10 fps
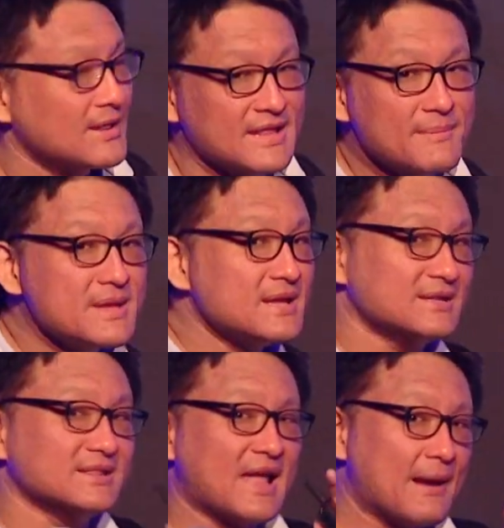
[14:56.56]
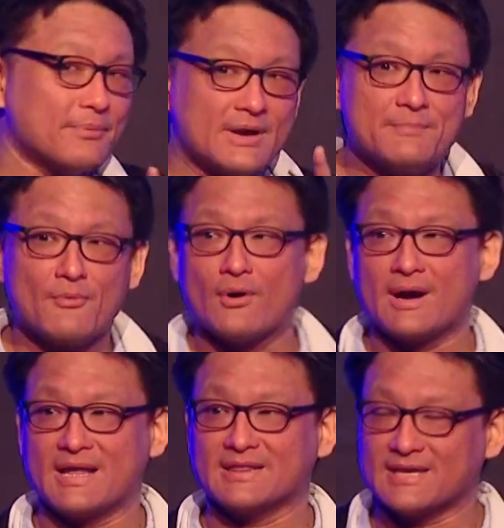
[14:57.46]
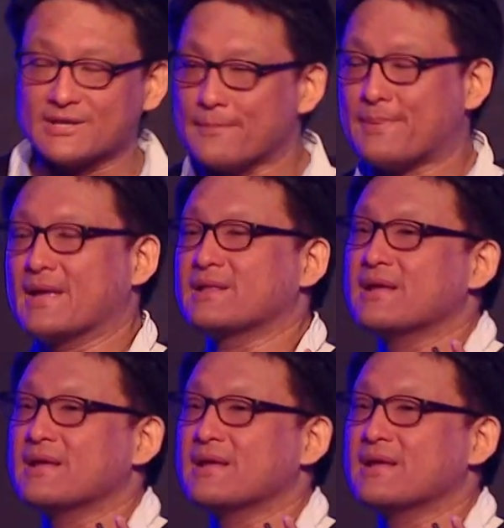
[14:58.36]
let me elaborate more a little bit